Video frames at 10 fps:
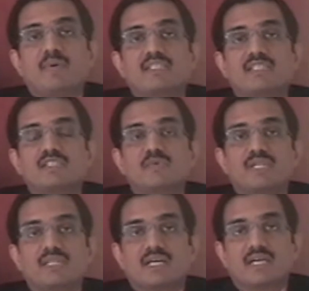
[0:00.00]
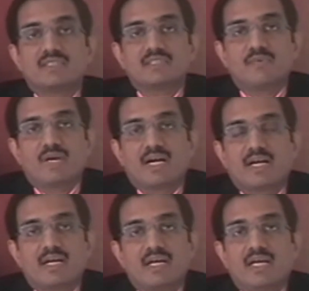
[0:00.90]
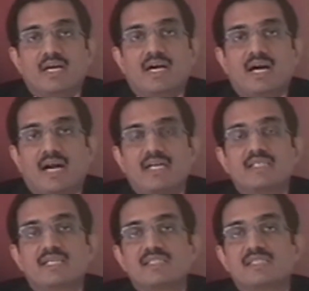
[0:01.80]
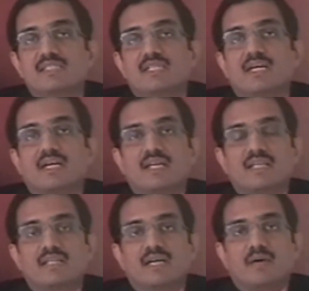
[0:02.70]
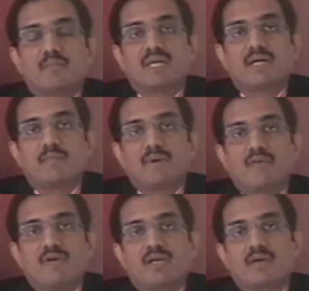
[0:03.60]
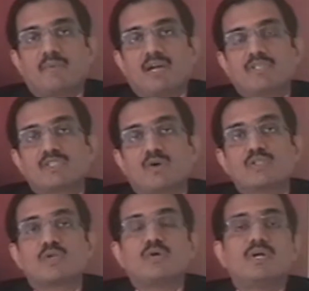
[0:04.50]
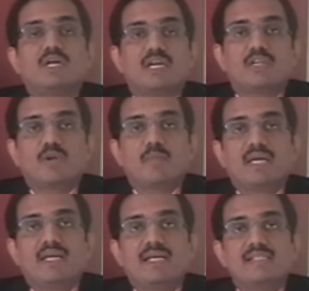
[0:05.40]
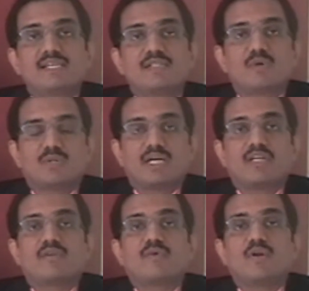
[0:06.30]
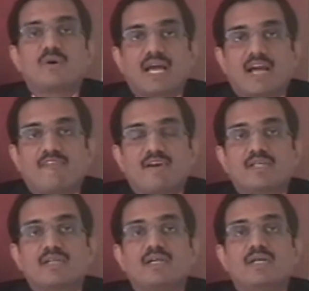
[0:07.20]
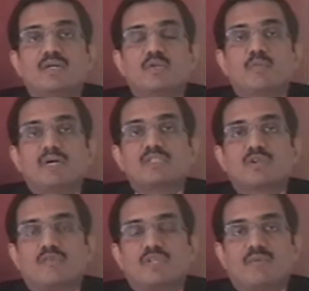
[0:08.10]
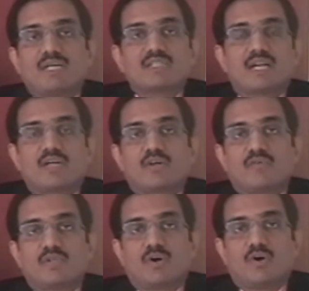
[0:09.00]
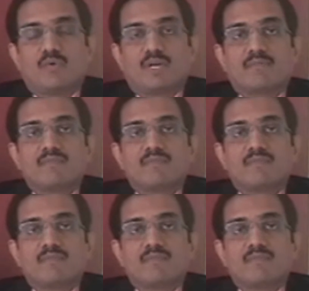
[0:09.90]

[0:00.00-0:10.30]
patients with severe adhesions in the pelvis also. It will be easy so that it will not affect too much of the vascularity of the ovary.